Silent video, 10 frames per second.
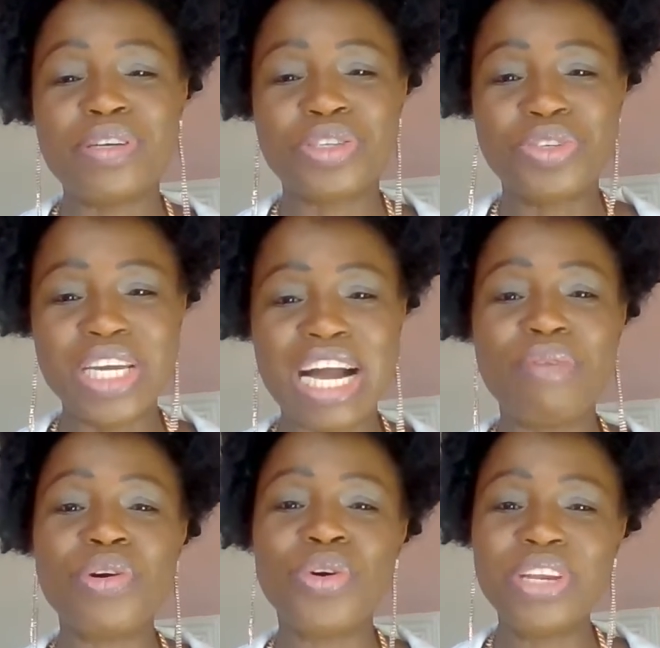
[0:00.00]
but today,
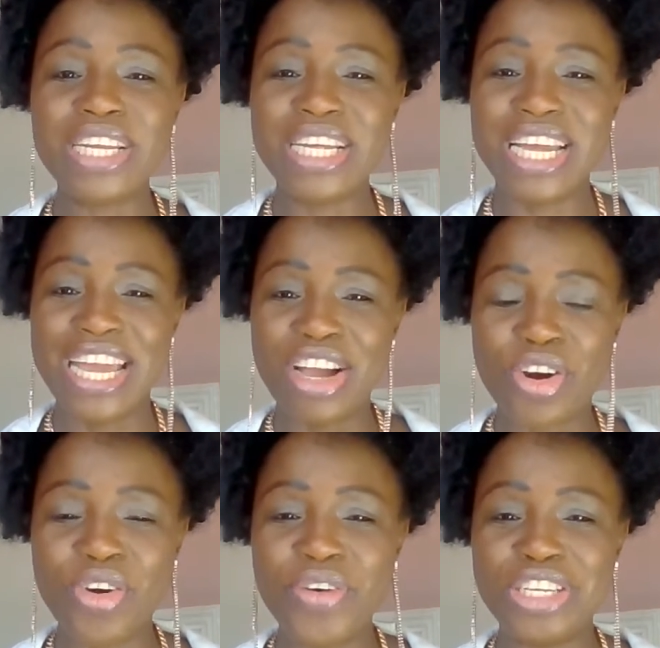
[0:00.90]
I will only
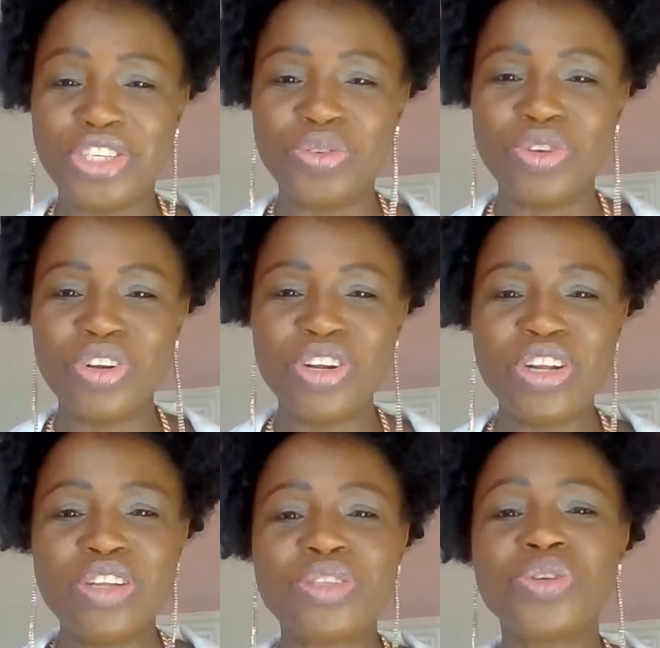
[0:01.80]
encourage you
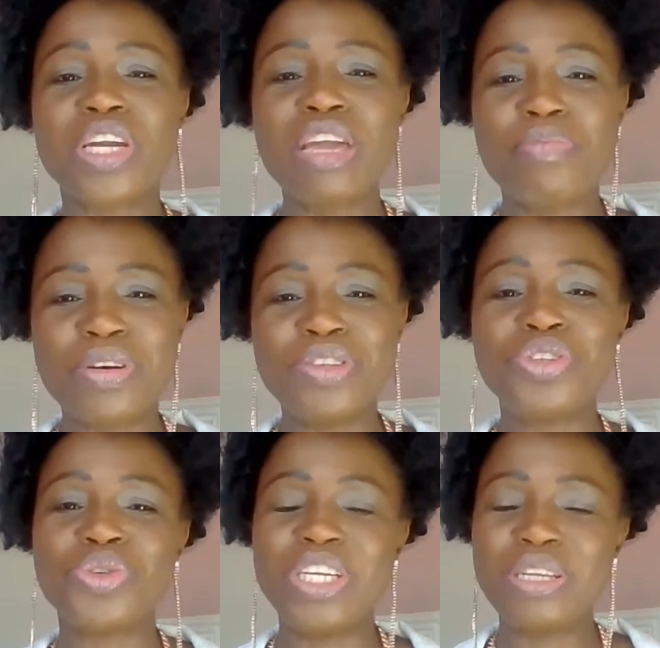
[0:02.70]
to keep
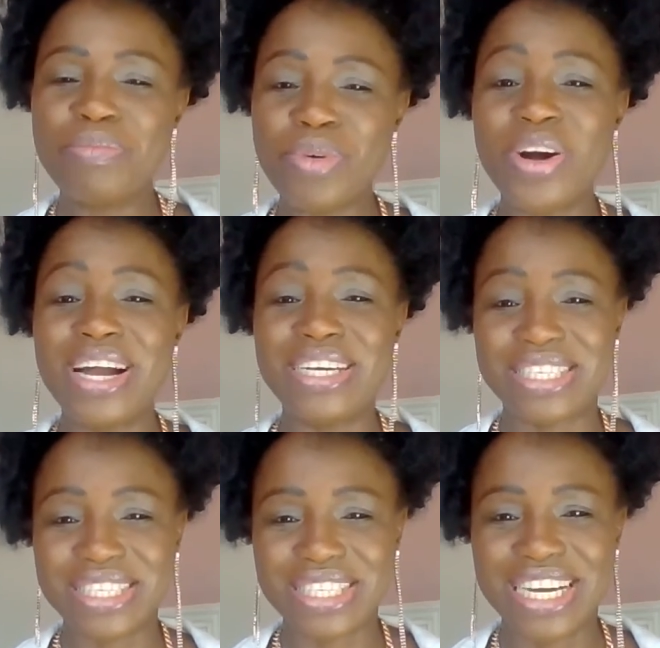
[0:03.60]
on doing more
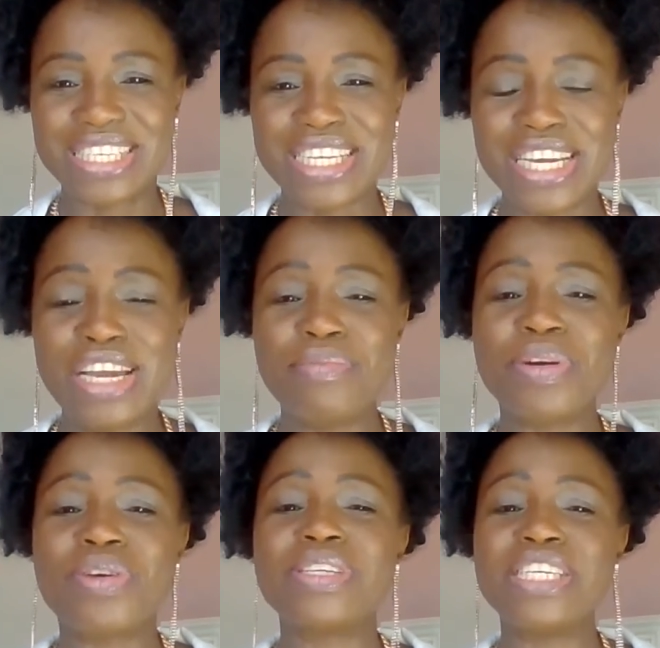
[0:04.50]
exercise
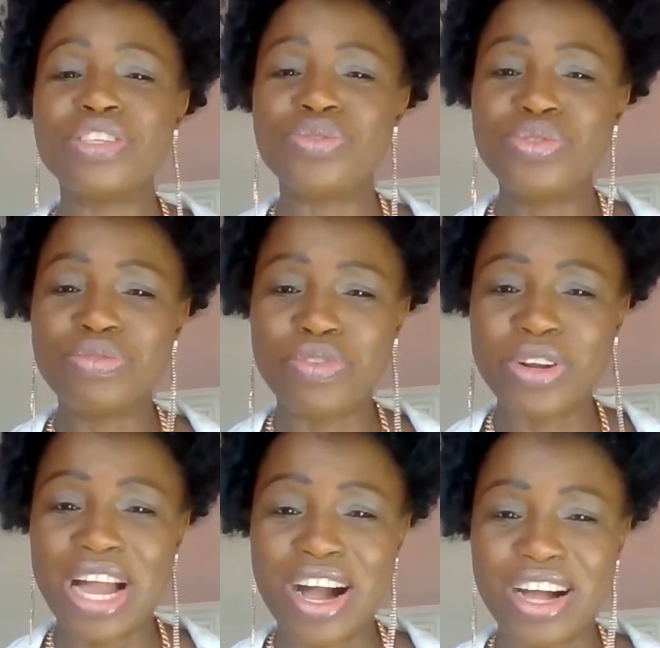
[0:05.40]
because it's good
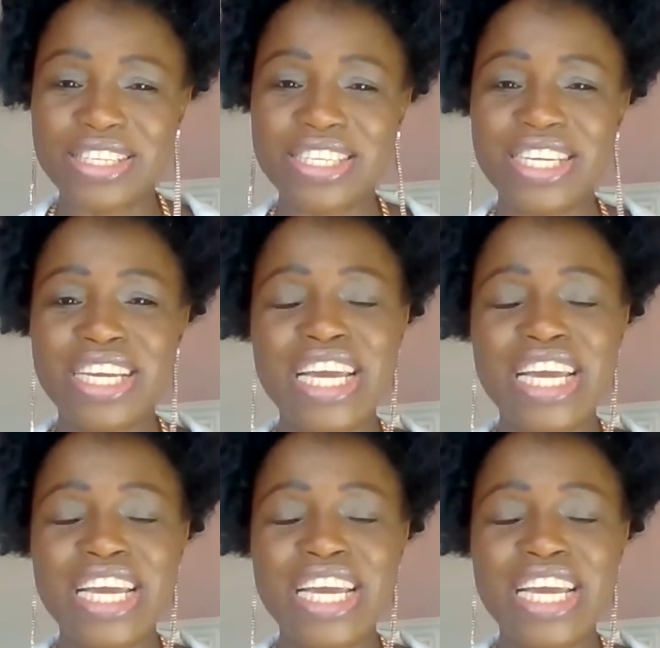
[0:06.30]
for the heart,